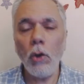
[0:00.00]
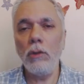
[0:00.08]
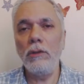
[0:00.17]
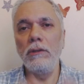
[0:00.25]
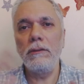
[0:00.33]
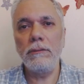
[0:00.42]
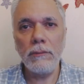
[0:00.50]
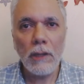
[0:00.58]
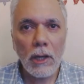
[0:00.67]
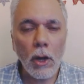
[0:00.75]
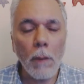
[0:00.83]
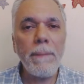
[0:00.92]
whole
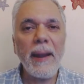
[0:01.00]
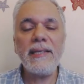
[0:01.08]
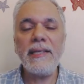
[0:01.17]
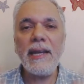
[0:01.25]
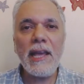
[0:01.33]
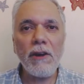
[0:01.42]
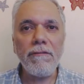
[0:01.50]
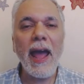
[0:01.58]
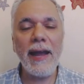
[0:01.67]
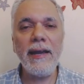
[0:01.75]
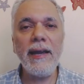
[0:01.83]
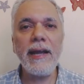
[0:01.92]
complexity of
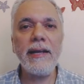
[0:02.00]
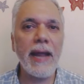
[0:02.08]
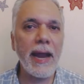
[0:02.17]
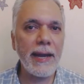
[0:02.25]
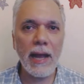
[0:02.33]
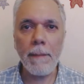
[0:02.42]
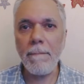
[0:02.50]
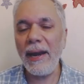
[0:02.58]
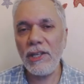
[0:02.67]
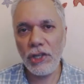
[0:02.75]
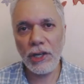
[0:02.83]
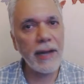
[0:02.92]
handling data,
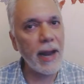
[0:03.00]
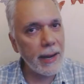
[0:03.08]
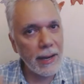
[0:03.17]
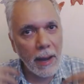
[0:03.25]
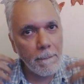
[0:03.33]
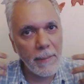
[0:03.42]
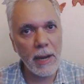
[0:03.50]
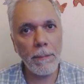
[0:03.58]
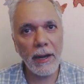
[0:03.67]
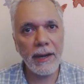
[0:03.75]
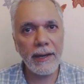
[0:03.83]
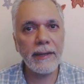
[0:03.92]
managing data,
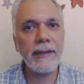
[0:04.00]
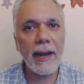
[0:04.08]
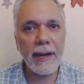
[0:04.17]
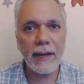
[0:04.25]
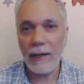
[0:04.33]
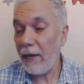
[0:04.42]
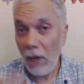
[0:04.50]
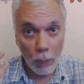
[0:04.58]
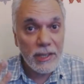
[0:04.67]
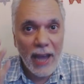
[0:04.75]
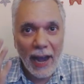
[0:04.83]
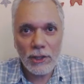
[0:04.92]
manipulating data,
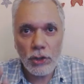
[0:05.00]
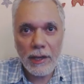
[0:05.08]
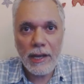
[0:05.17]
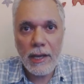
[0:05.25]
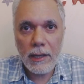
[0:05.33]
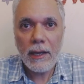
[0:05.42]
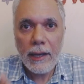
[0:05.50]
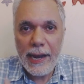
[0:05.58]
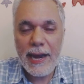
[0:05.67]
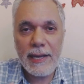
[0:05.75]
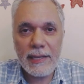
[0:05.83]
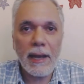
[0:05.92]
which actually
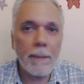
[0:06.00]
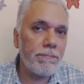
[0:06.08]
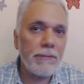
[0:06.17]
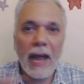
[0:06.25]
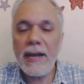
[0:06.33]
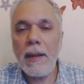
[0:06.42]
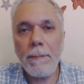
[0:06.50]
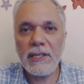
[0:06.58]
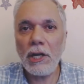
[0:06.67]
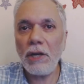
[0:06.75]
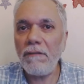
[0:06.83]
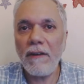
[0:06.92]
eats up
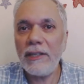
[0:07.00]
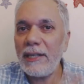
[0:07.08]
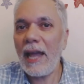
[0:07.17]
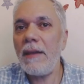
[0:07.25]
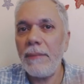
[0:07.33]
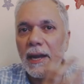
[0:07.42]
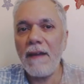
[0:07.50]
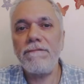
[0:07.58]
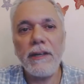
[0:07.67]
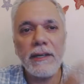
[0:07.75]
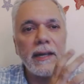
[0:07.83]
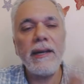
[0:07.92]
90% of our time and
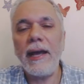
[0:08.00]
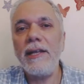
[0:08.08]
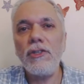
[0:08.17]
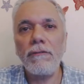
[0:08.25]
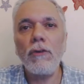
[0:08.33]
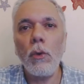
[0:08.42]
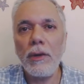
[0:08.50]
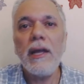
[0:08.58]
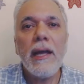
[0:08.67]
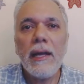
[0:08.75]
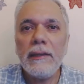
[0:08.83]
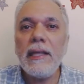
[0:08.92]
effort and lines of
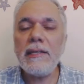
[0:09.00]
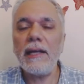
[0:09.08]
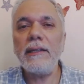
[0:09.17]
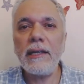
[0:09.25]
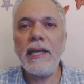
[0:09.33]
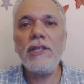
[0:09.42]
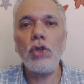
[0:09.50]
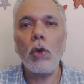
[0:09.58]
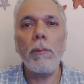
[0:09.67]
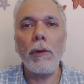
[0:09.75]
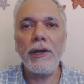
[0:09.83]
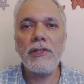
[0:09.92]
code. These are the key
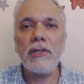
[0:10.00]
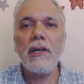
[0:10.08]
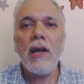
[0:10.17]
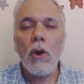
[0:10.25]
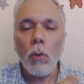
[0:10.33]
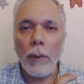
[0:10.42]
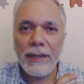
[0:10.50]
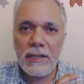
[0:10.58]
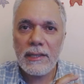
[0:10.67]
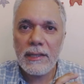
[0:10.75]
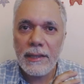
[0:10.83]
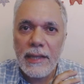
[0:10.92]
choke points.
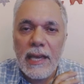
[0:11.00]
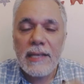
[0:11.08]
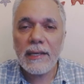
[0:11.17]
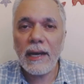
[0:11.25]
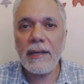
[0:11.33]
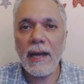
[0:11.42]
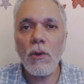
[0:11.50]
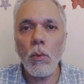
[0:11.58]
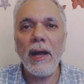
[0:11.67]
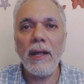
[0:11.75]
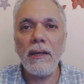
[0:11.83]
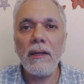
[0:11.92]
Once these are
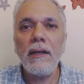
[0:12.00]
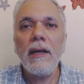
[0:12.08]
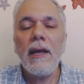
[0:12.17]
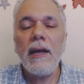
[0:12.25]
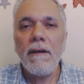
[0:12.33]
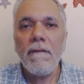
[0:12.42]
done well,